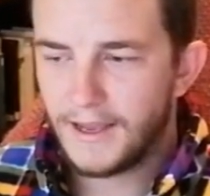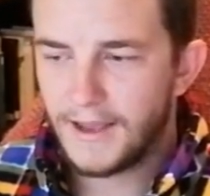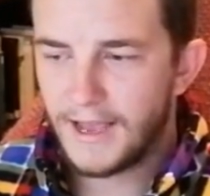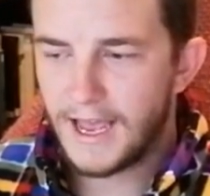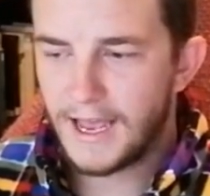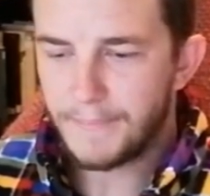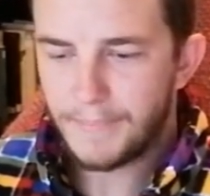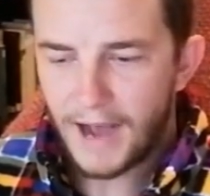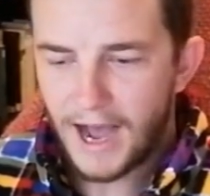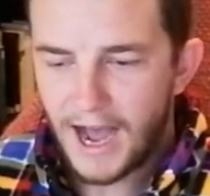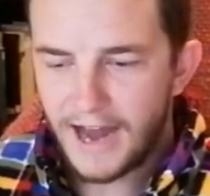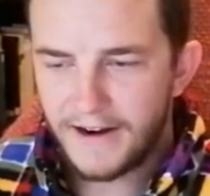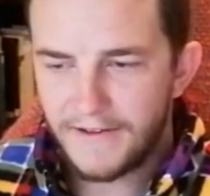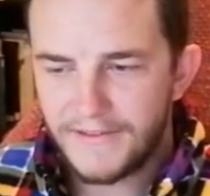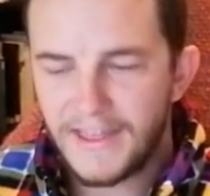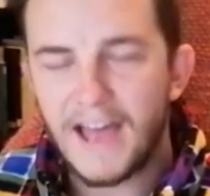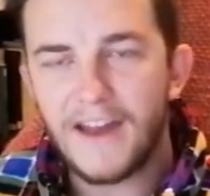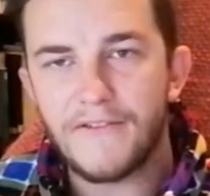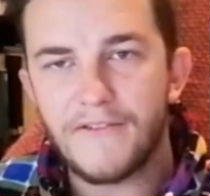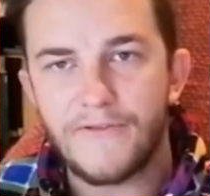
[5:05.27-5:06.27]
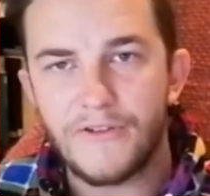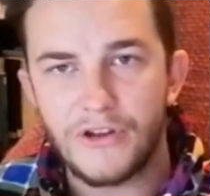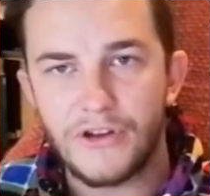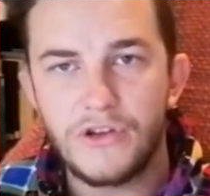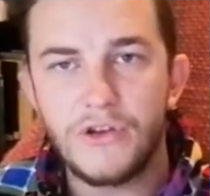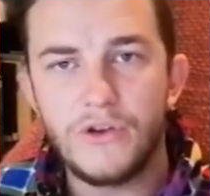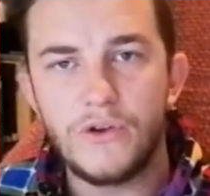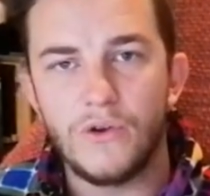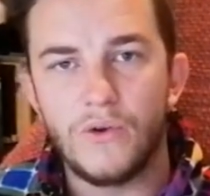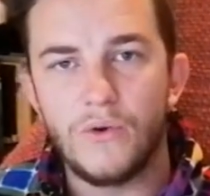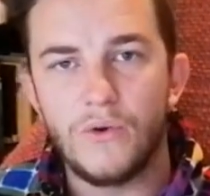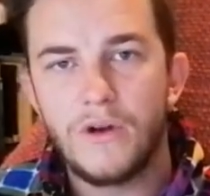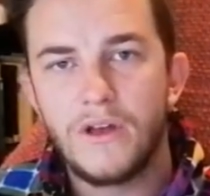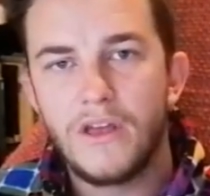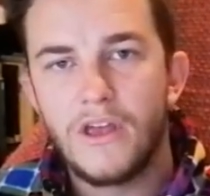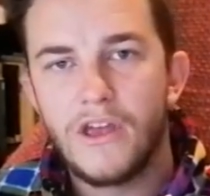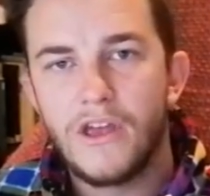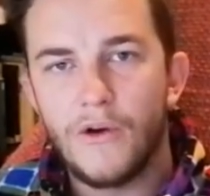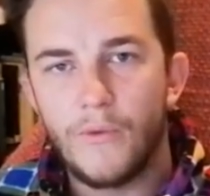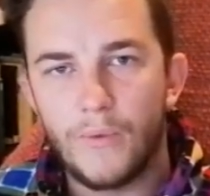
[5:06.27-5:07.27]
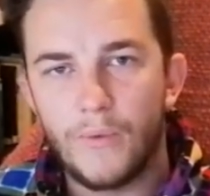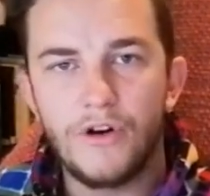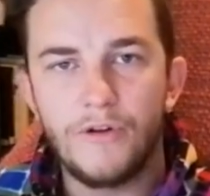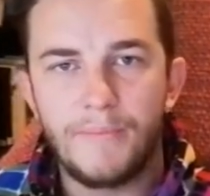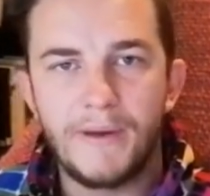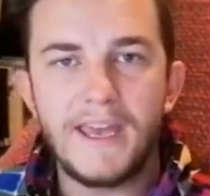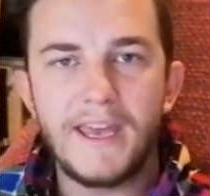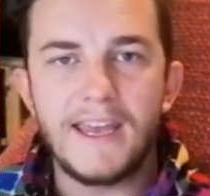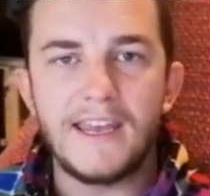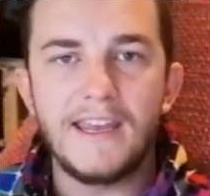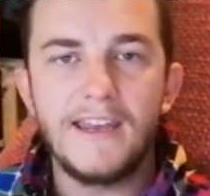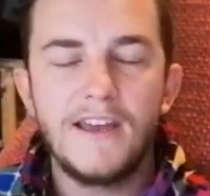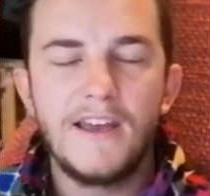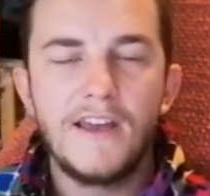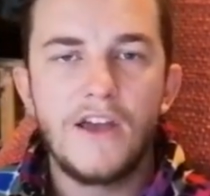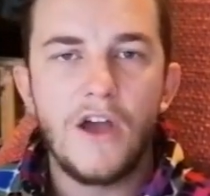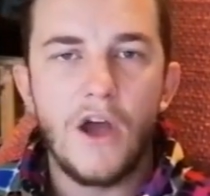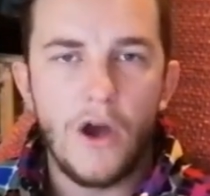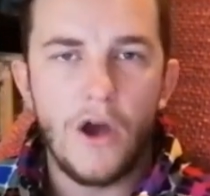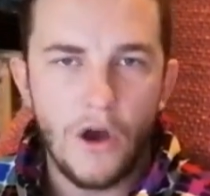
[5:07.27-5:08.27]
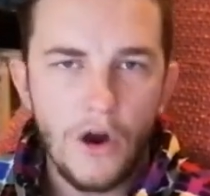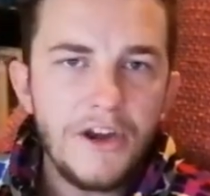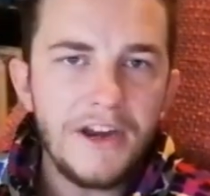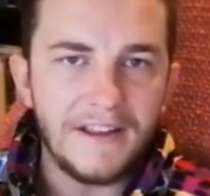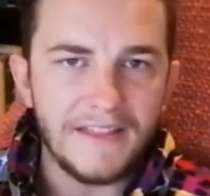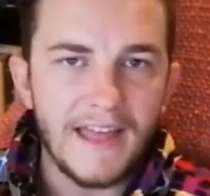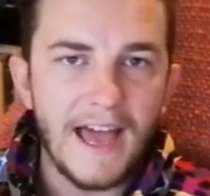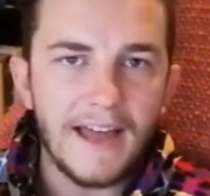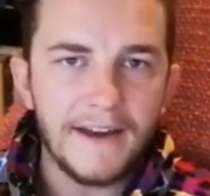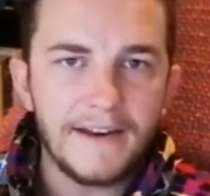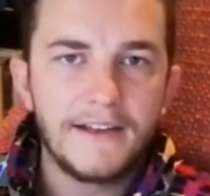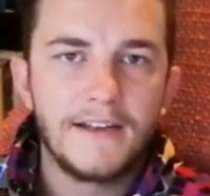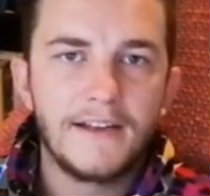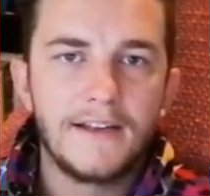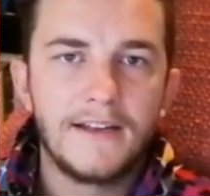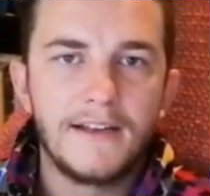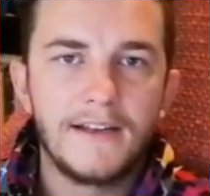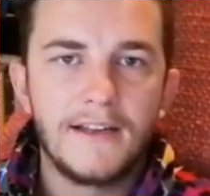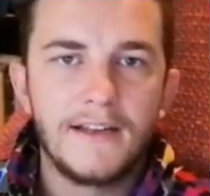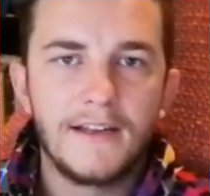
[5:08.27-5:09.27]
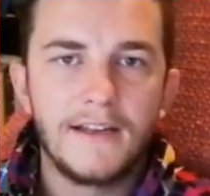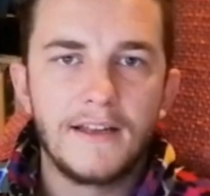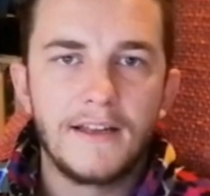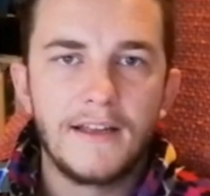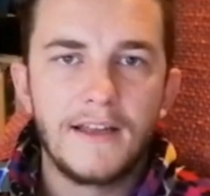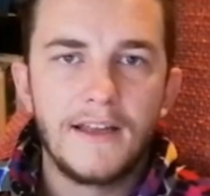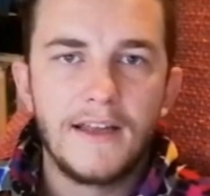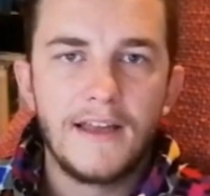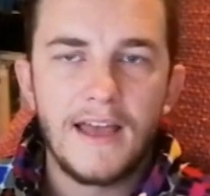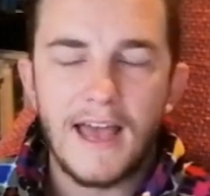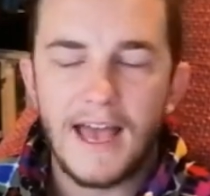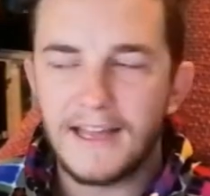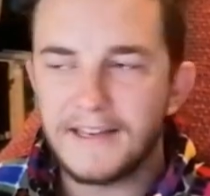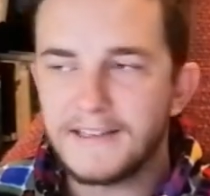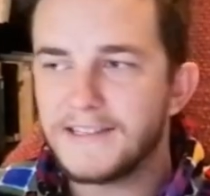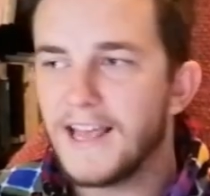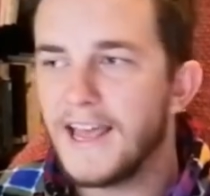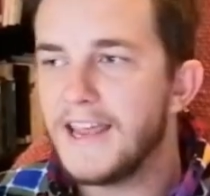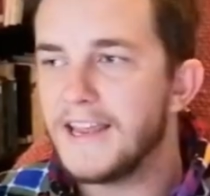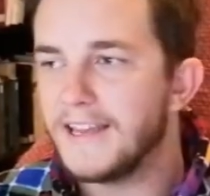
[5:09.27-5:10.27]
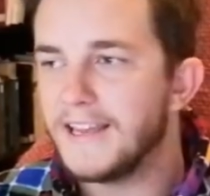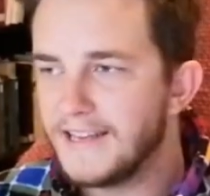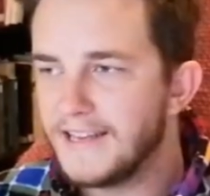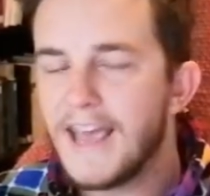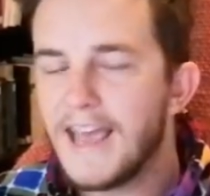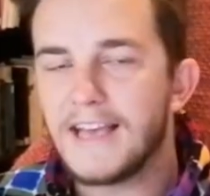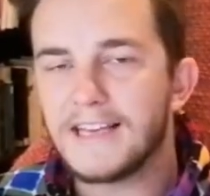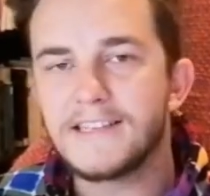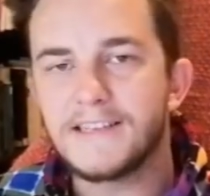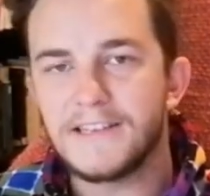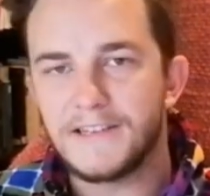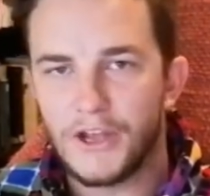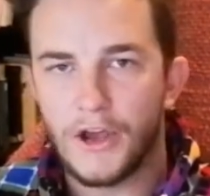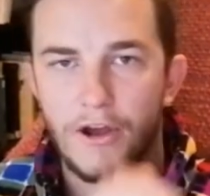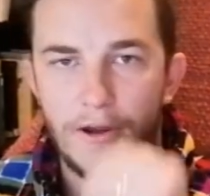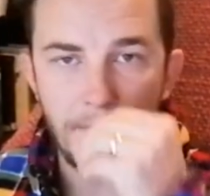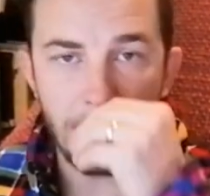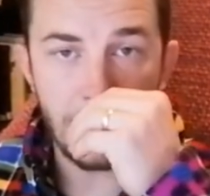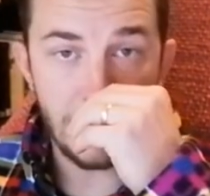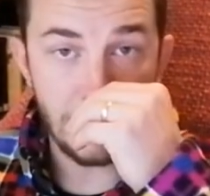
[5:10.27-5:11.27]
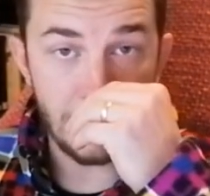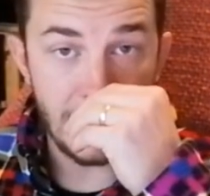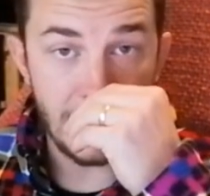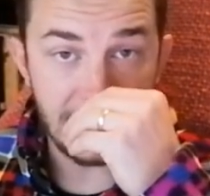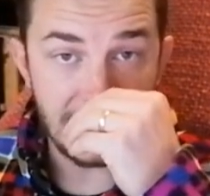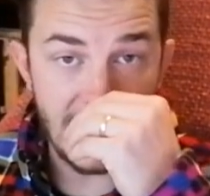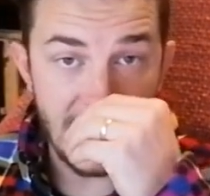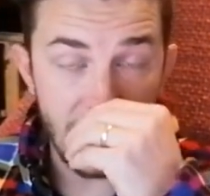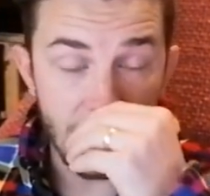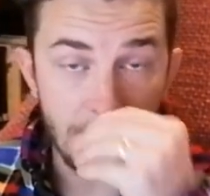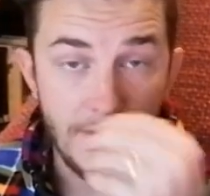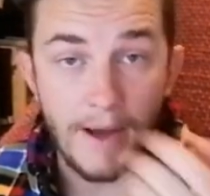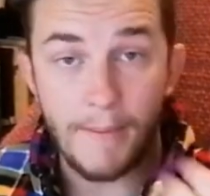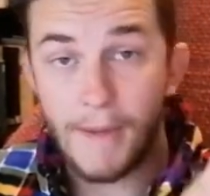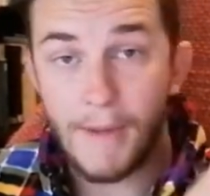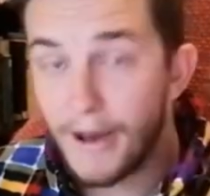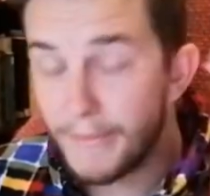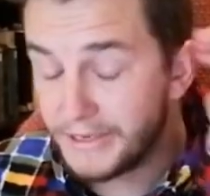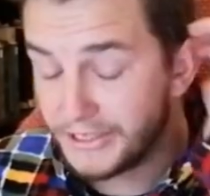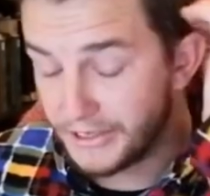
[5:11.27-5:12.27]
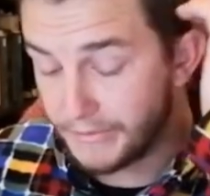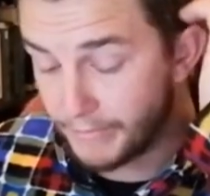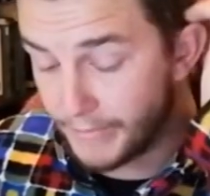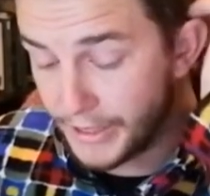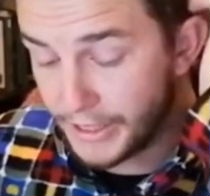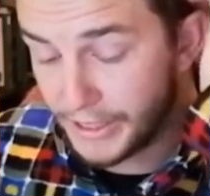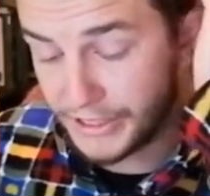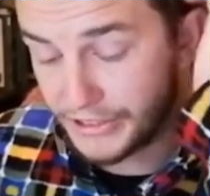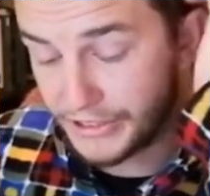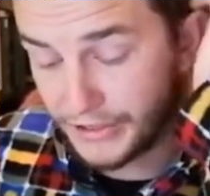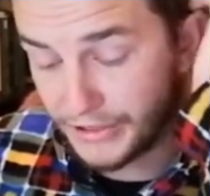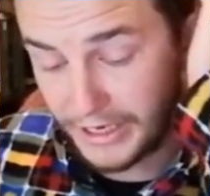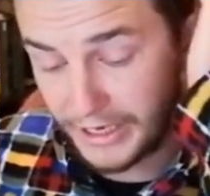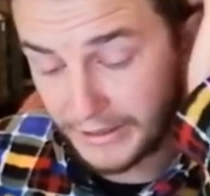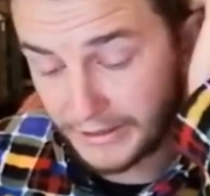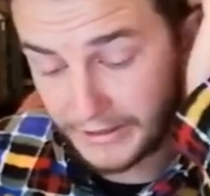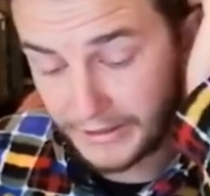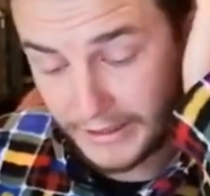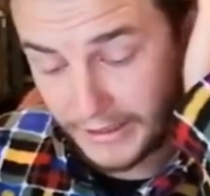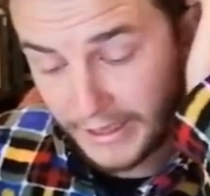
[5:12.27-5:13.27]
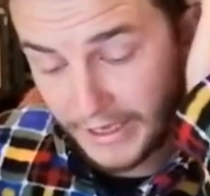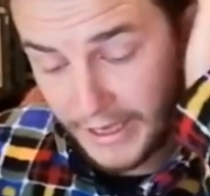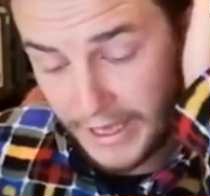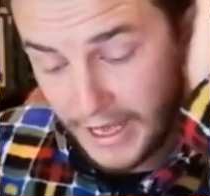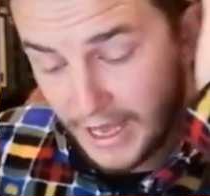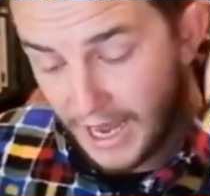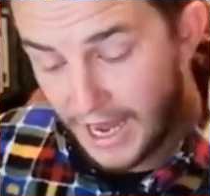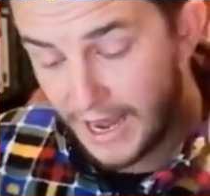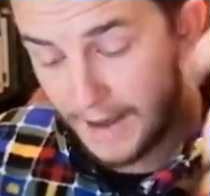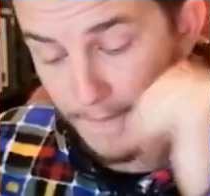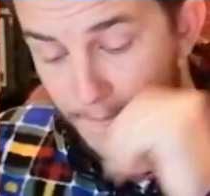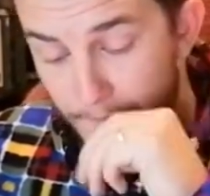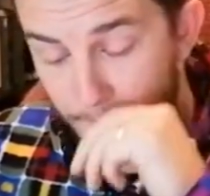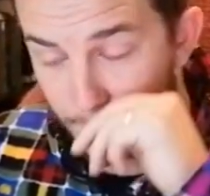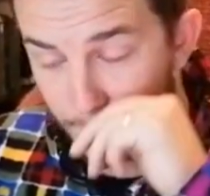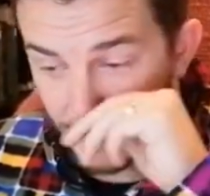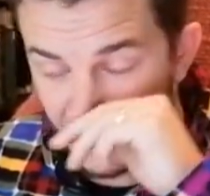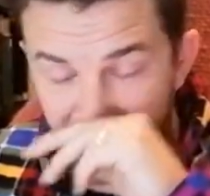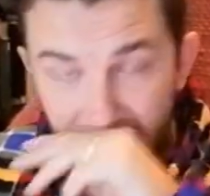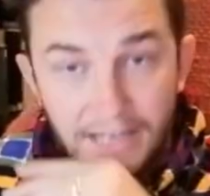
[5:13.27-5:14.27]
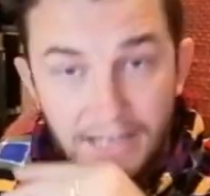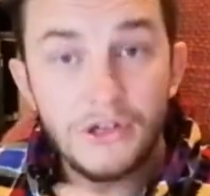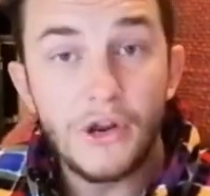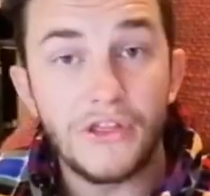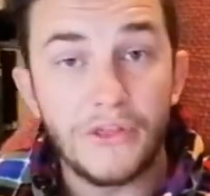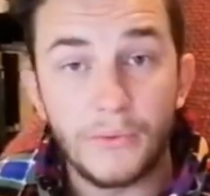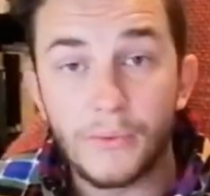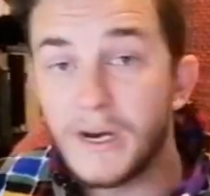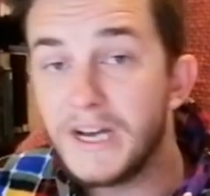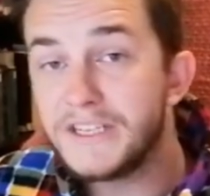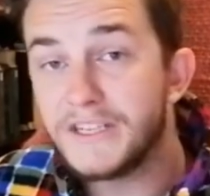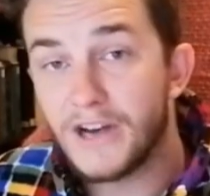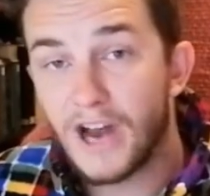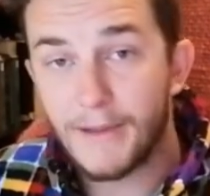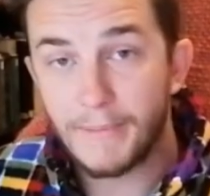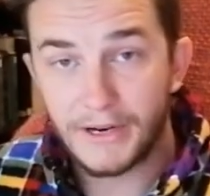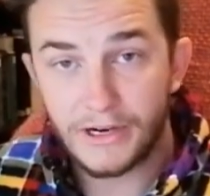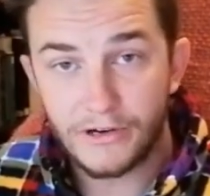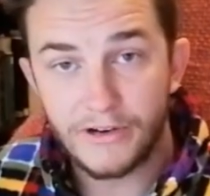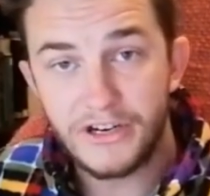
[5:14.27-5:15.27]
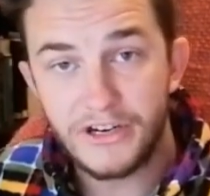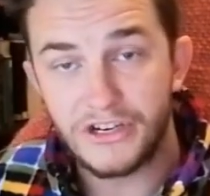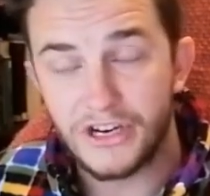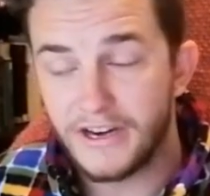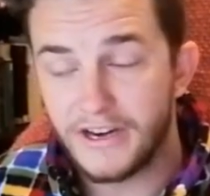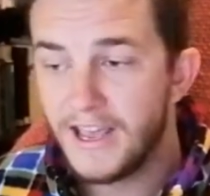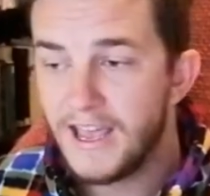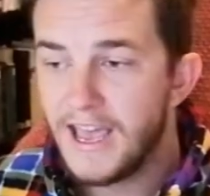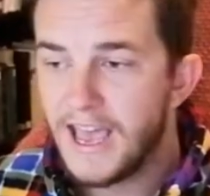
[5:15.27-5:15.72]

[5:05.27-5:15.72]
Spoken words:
And part of that for you will be owning that and saying, yes, my dad or my mum is in ministry, but that's not the reason I'm a Christian.